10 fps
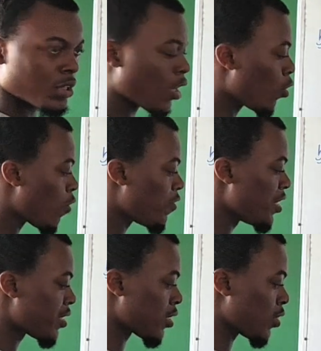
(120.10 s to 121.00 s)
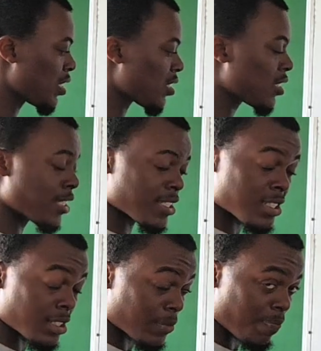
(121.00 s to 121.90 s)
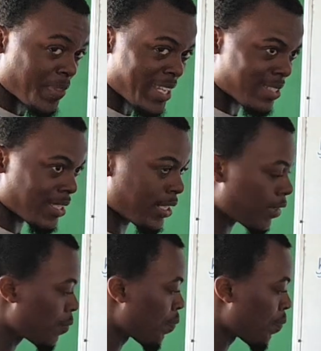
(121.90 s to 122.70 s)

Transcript: the law of indices, since this is a set,